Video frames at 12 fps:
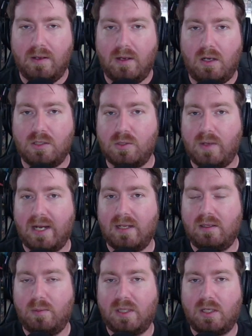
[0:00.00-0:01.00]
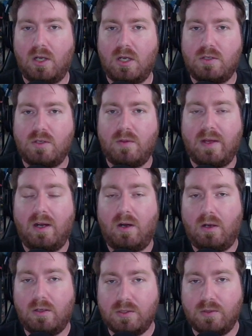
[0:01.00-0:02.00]
Also added a little bit of card draw that
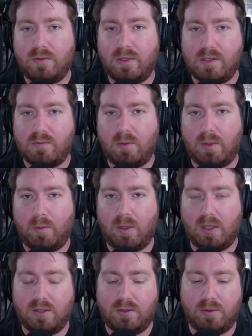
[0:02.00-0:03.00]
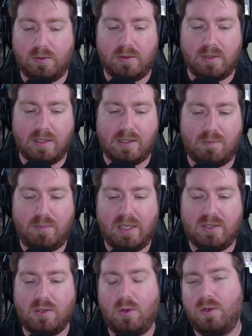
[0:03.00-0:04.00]
also does what we want to do. It's Big
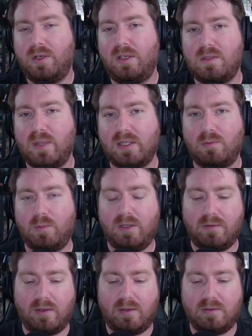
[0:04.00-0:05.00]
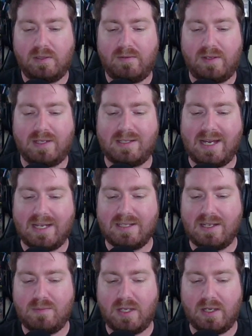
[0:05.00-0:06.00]
Score and Unexpected Windfall. They have the exact
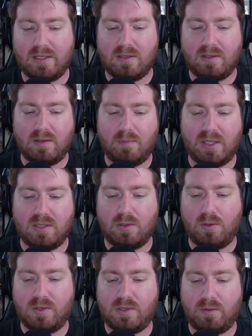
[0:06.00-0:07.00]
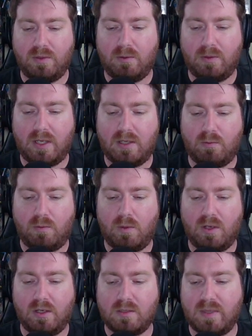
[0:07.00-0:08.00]
same text. Big Score is 3 in red and
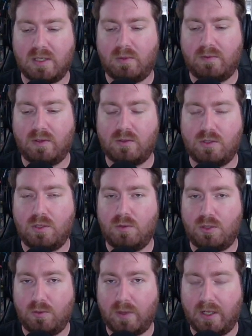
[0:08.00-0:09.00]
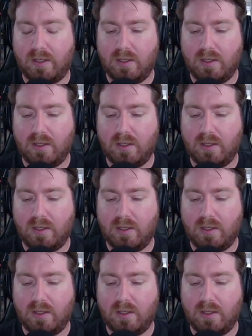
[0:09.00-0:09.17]
Unexpected Windfall is 2 and 2 red.